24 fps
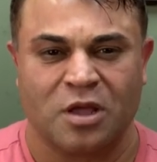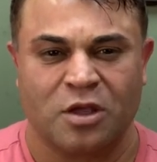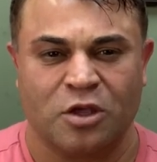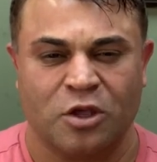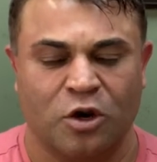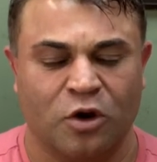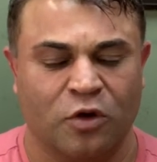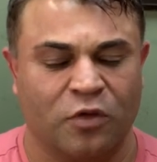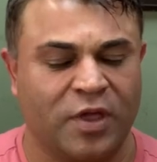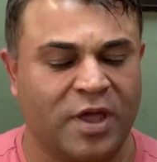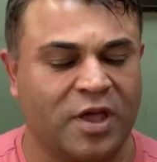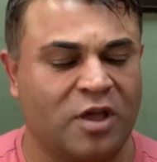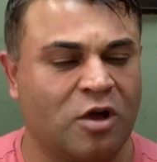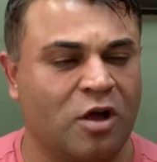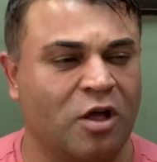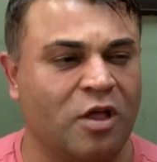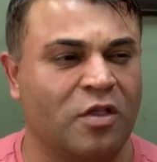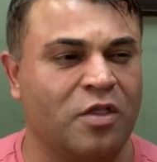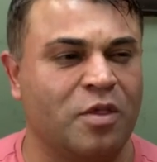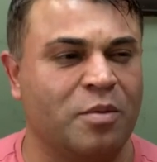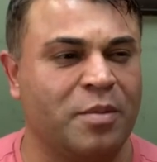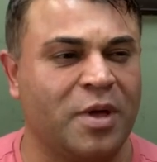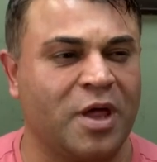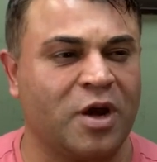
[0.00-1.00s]
they call
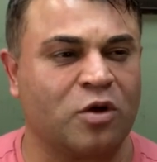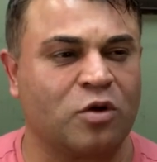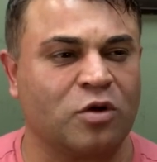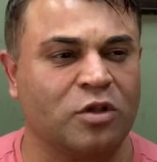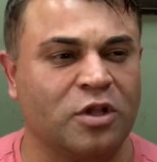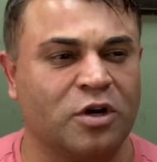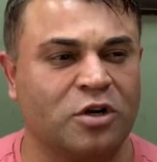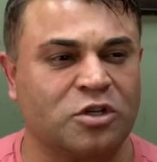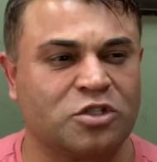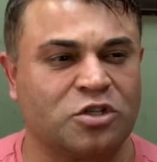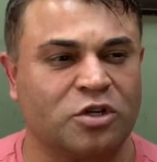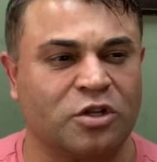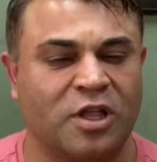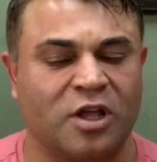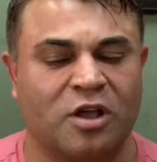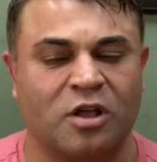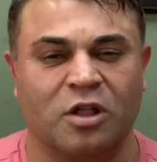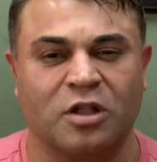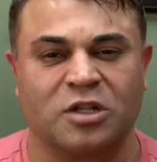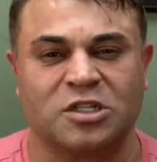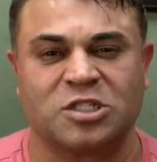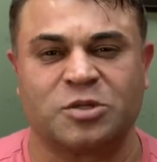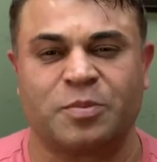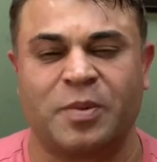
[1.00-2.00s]
it in the medical literature, they
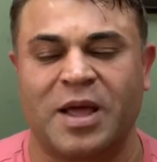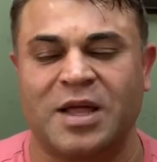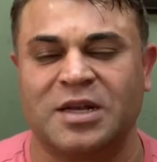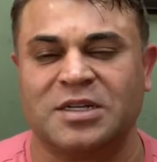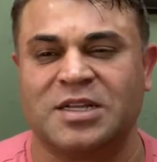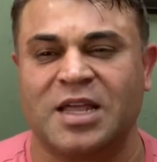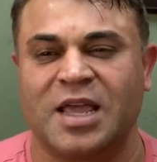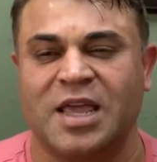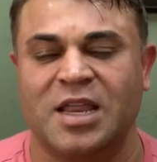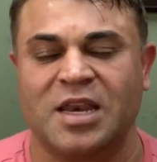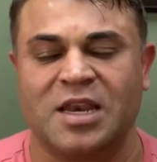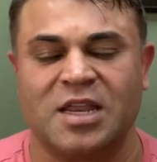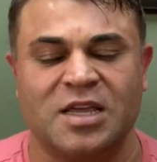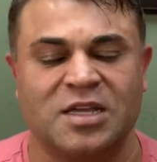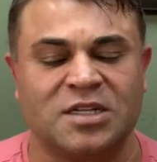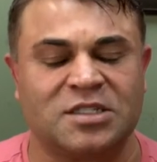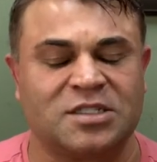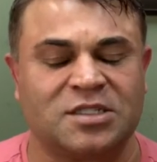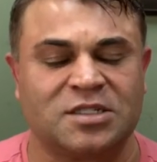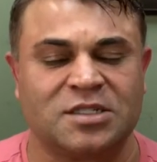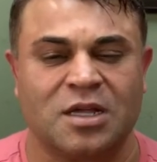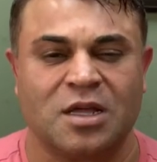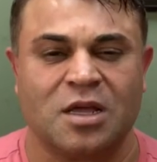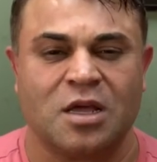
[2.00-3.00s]
call it
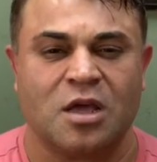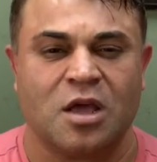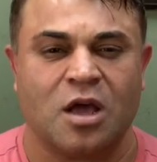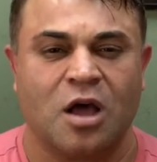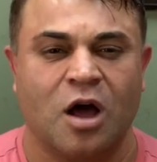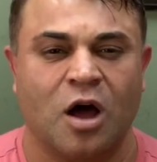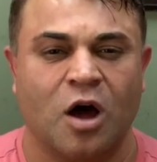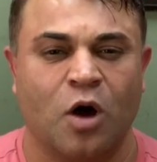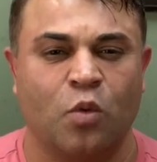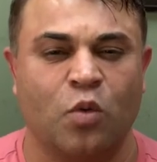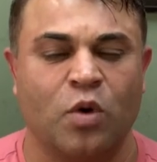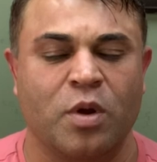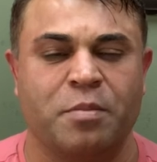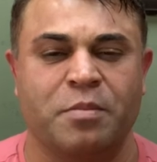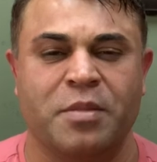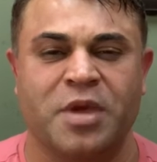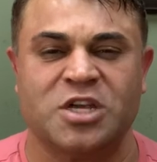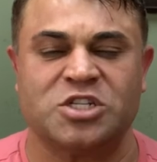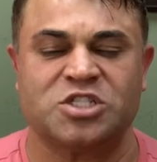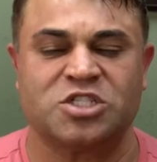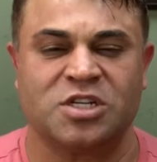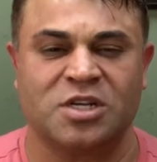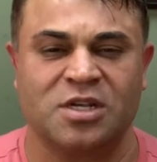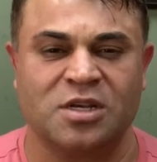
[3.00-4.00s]
spontaneous
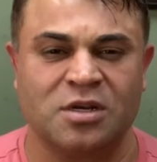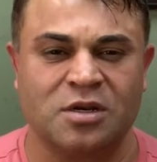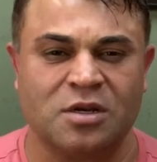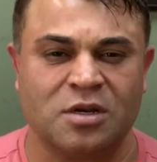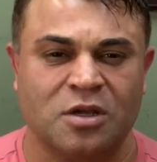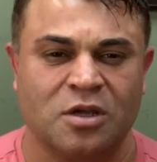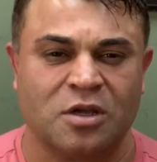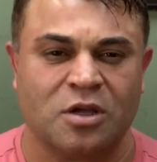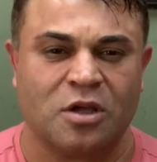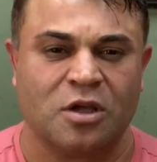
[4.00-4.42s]
remission,